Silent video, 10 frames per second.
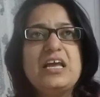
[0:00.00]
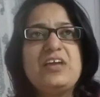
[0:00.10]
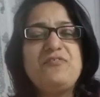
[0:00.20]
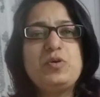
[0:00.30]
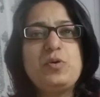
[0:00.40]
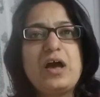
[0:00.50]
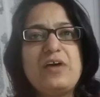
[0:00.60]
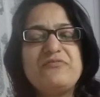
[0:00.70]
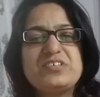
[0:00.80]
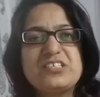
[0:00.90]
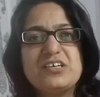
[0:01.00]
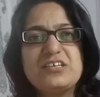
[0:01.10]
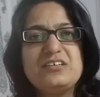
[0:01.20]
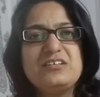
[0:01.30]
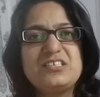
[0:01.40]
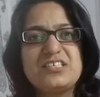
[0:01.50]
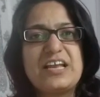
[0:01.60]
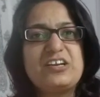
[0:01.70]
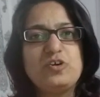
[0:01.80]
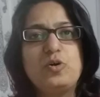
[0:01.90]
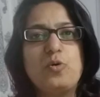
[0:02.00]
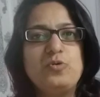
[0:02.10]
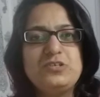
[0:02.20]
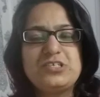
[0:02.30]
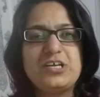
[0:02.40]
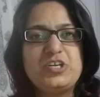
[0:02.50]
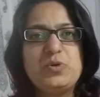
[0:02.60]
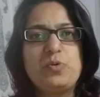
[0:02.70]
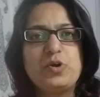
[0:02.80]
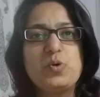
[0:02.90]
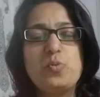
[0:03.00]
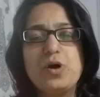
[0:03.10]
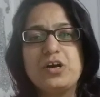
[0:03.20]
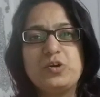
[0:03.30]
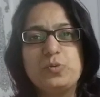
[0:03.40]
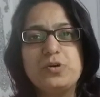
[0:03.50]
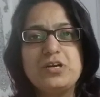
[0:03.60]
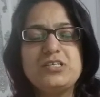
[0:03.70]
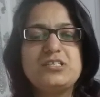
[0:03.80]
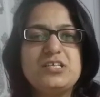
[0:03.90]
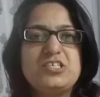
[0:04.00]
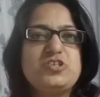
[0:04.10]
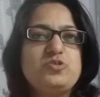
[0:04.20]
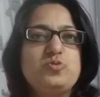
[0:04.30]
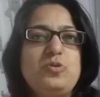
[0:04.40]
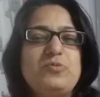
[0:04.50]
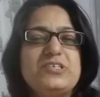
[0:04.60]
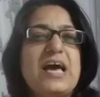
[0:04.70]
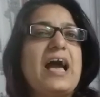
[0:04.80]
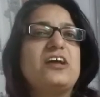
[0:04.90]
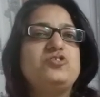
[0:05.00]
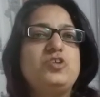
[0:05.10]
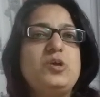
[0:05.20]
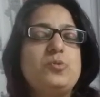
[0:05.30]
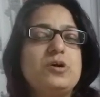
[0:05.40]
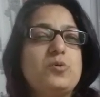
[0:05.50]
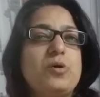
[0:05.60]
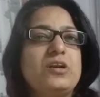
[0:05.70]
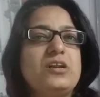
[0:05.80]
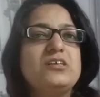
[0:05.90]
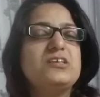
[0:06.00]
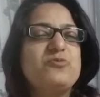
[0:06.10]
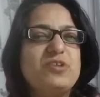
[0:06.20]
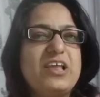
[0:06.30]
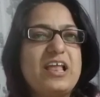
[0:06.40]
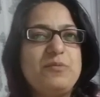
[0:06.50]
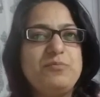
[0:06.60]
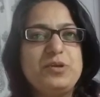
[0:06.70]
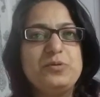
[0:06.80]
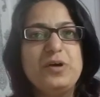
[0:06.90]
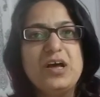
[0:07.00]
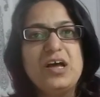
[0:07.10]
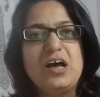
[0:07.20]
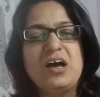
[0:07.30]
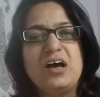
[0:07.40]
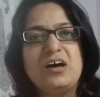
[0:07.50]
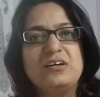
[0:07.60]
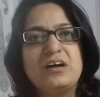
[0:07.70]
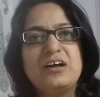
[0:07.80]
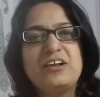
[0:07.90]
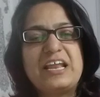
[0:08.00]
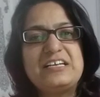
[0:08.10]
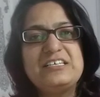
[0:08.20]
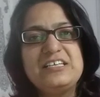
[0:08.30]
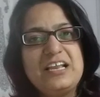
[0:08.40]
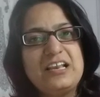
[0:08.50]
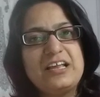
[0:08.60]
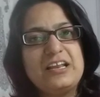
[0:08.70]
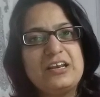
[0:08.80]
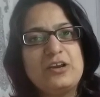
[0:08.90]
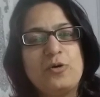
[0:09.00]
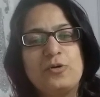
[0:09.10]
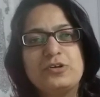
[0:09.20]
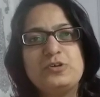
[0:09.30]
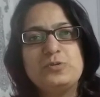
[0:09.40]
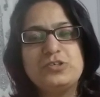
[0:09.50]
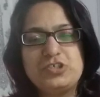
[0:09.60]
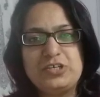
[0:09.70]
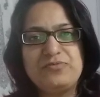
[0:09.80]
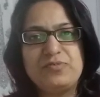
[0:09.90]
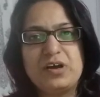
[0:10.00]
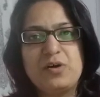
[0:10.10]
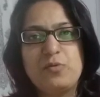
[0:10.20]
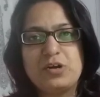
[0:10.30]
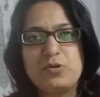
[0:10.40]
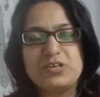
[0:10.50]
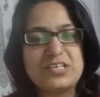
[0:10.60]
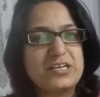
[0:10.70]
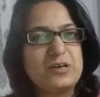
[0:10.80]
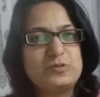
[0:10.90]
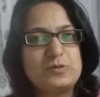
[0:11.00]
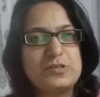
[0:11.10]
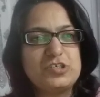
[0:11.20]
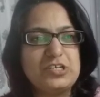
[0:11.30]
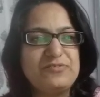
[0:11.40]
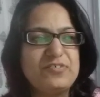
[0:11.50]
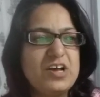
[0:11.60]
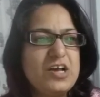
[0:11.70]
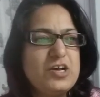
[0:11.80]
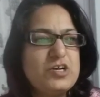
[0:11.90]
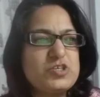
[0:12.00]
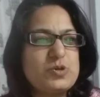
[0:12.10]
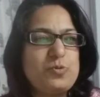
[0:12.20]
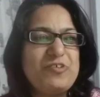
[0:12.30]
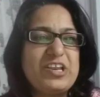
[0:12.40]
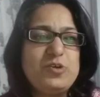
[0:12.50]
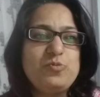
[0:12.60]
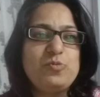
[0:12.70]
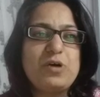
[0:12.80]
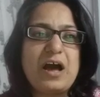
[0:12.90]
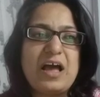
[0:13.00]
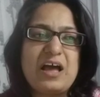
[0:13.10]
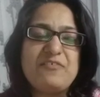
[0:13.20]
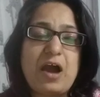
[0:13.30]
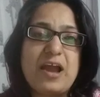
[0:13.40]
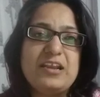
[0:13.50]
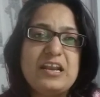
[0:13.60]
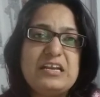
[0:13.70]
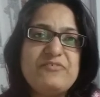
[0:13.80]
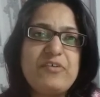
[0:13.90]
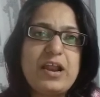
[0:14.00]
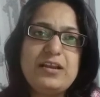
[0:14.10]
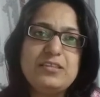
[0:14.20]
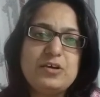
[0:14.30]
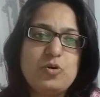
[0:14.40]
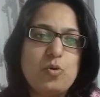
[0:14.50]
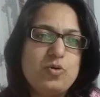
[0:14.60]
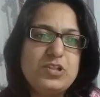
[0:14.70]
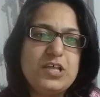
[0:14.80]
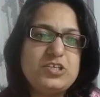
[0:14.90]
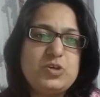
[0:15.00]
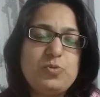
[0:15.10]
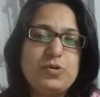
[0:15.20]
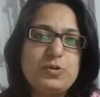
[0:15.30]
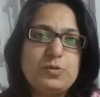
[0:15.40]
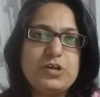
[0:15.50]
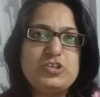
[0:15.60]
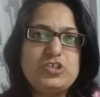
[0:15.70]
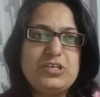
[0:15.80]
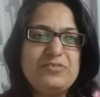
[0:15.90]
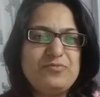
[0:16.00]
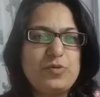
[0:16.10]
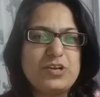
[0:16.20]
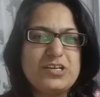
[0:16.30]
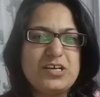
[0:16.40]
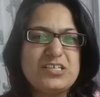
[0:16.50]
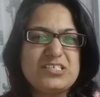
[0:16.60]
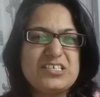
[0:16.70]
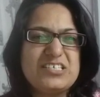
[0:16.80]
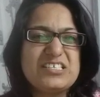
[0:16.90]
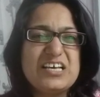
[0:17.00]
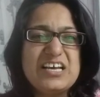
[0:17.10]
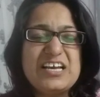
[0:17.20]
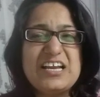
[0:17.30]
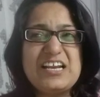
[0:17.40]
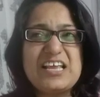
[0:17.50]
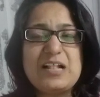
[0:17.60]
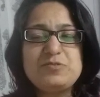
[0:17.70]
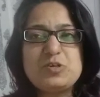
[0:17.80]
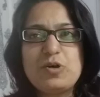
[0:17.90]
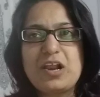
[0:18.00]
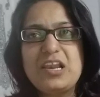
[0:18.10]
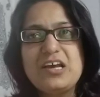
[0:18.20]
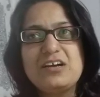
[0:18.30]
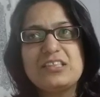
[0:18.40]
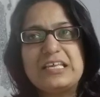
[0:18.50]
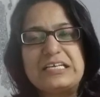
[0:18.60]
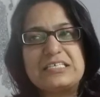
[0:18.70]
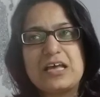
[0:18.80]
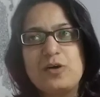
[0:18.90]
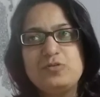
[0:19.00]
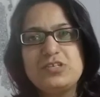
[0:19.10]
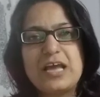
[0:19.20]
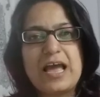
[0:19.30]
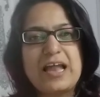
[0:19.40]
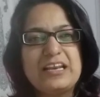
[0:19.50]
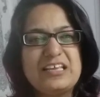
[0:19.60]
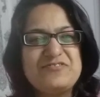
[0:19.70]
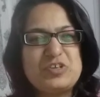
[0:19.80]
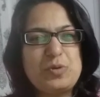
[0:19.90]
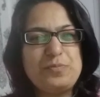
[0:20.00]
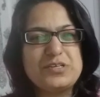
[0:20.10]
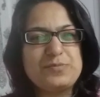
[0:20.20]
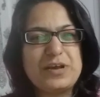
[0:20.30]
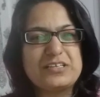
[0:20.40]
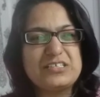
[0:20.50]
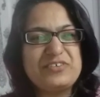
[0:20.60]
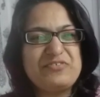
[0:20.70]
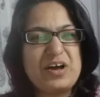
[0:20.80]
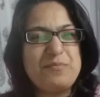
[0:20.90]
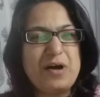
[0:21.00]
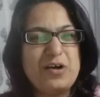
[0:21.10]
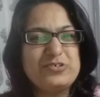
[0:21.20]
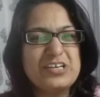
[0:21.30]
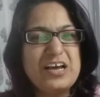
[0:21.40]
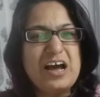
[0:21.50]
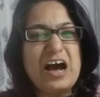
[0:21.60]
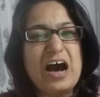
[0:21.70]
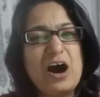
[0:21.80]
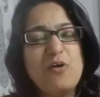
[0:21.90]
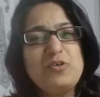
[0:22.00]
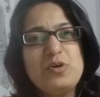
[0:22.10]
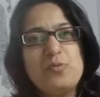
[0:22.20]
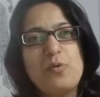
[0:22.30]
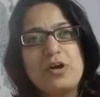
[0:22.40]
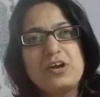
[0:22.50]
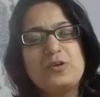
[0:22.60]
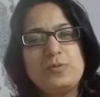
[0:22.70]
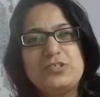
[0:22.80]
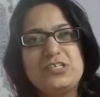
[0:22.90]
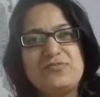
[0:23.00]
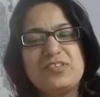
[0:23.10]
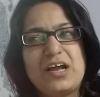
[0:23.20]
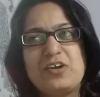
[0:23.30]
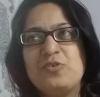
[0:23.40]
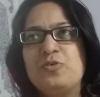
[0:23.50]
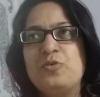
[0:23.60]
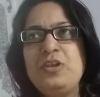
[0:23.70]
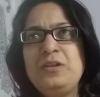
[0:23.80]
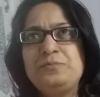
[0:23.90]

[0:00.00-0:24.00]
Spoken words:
If you have certain set goals that you want to work towards, this tool would actually work wonders and will help you a great deal in order to achieve what you are set out to achieve. So when you have identified the goal that you want to achieve, what it does is it helps you clear things out and gives you a perspective about how you want to achieve that goal.